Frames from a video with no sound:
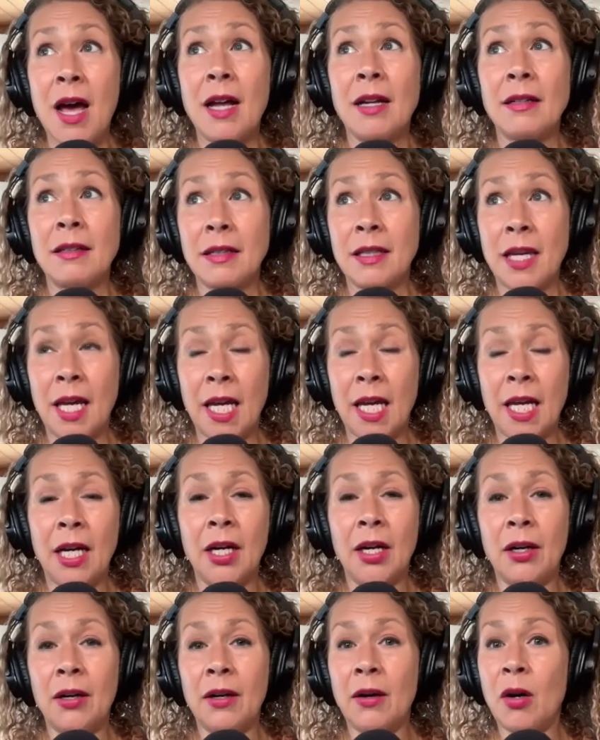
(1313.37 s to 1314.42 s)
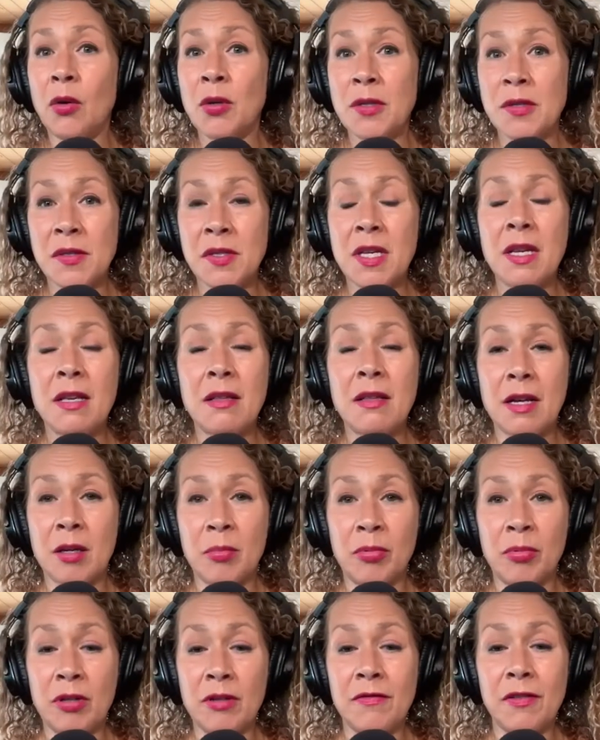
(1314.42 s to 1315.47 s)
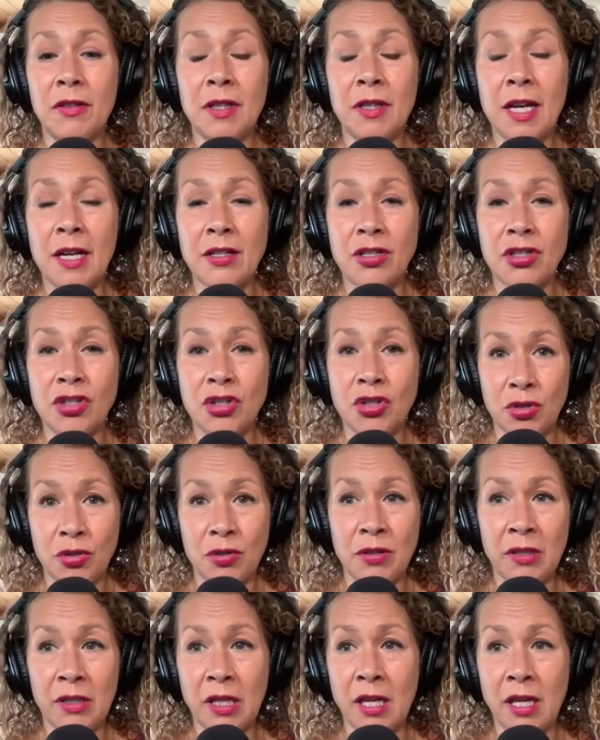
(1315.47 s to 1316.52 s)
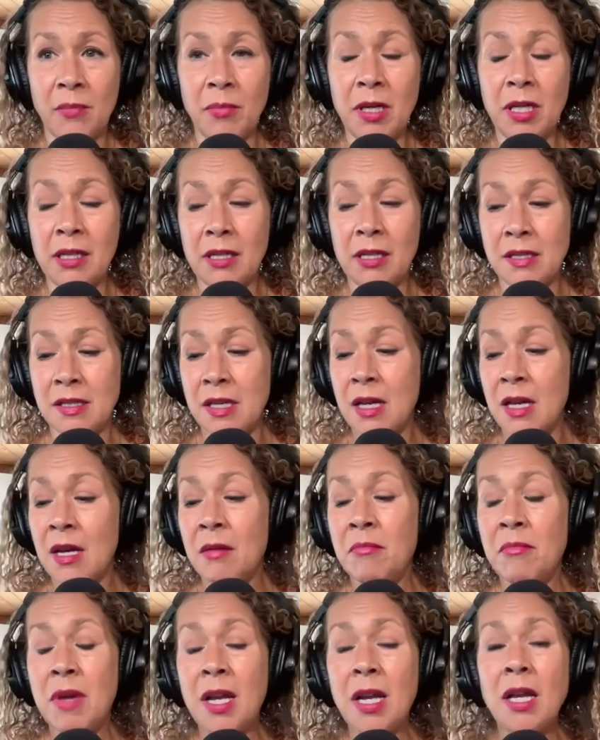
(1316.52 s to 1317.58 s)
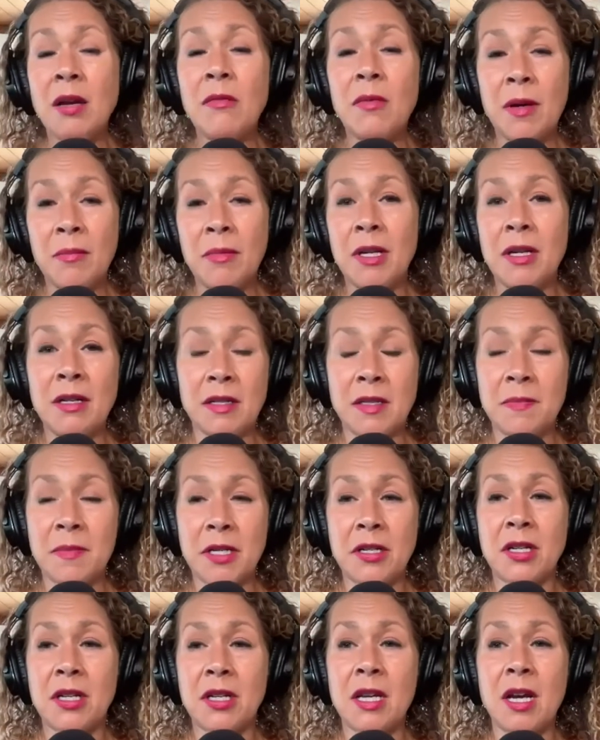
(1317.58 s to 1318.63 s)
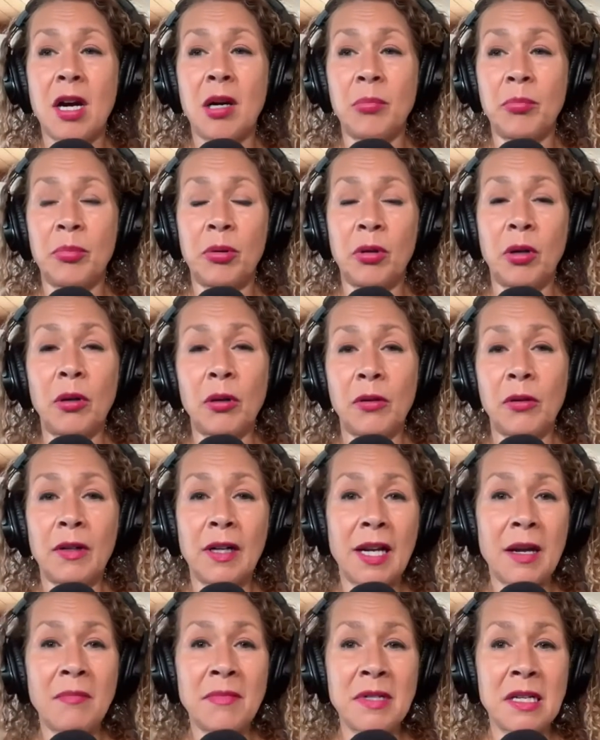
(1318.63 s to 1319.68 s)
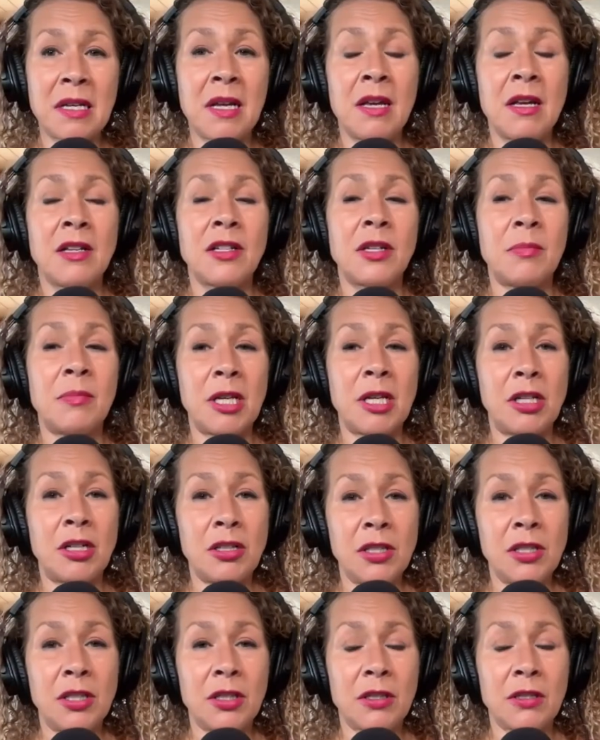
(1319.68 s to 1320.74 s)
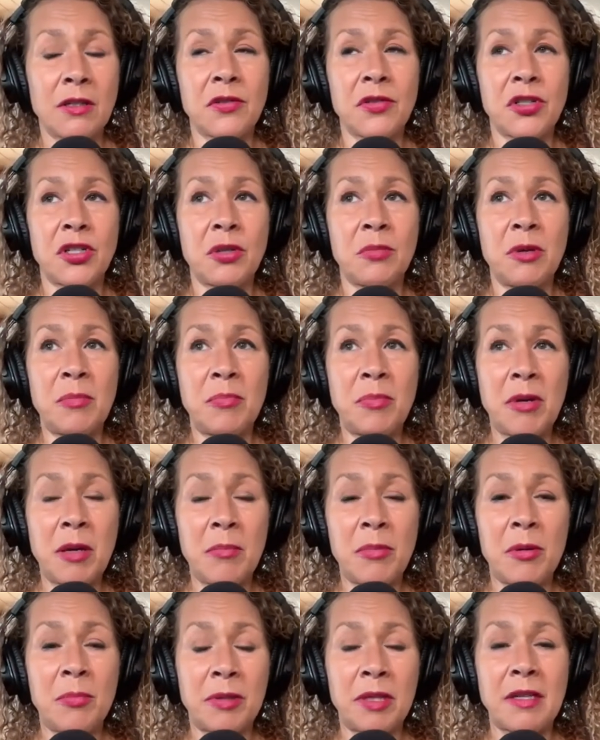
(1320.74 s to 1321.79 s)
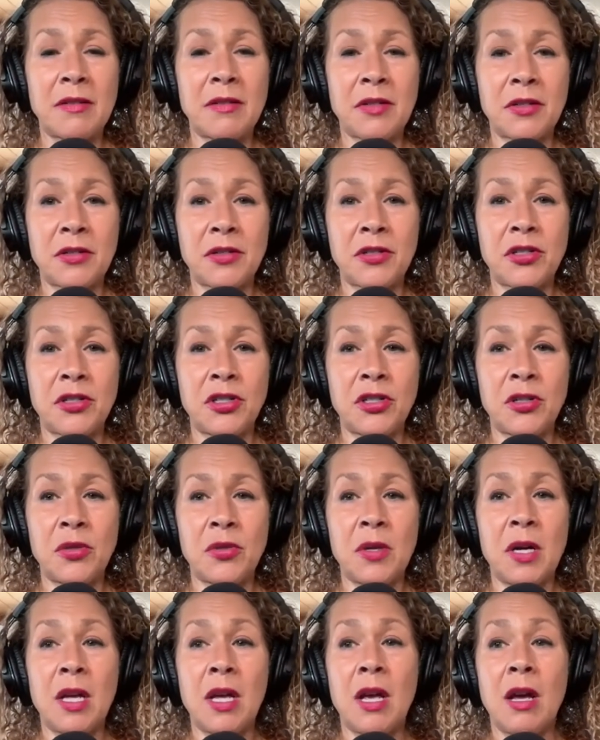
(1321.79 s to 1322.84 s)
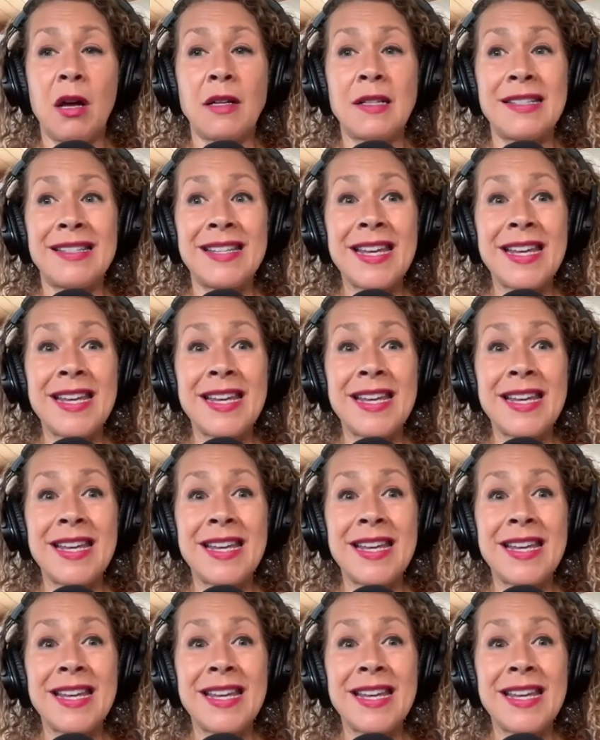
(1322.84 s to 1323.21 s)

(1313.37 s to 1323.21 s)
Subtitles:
care or seek that approval externally because many women especially are programmed to be good girls, to be people pleasers, to seek